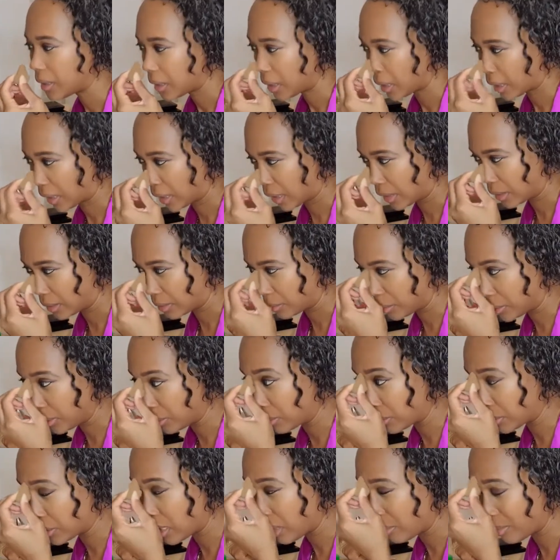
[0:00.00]
and
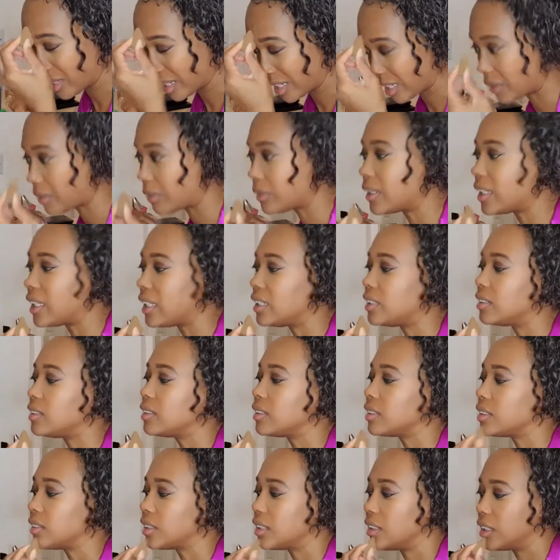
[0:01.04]
people coming out and
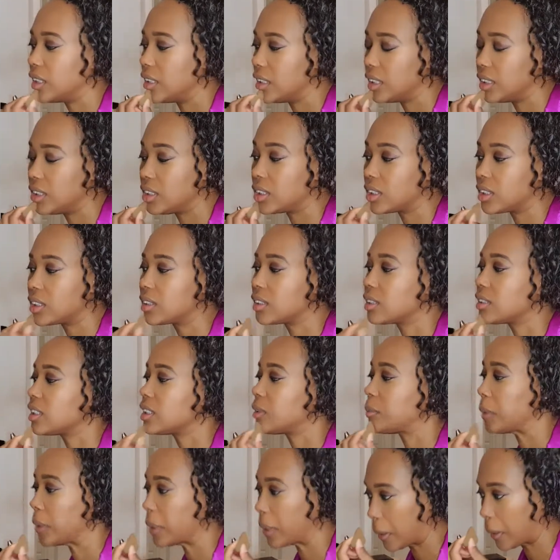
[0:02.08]
just
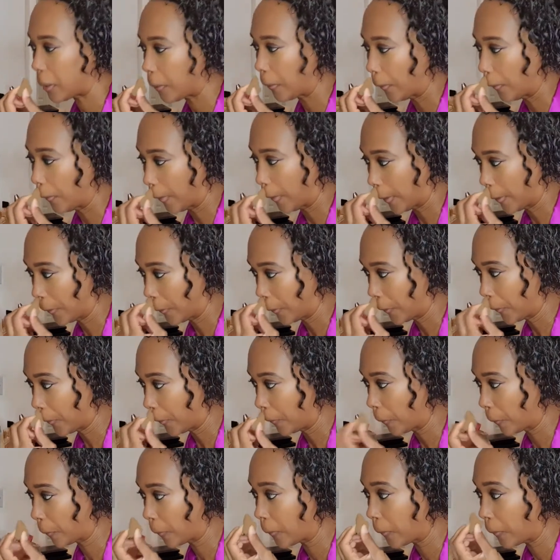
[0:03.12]
speaking on their
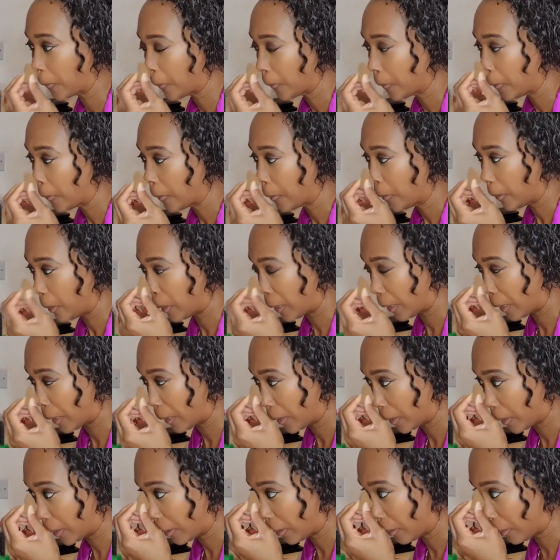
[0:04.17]
truth,
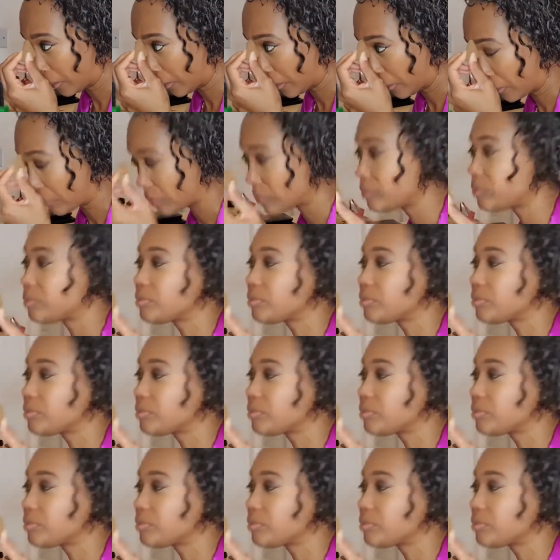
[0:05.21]
like, you know.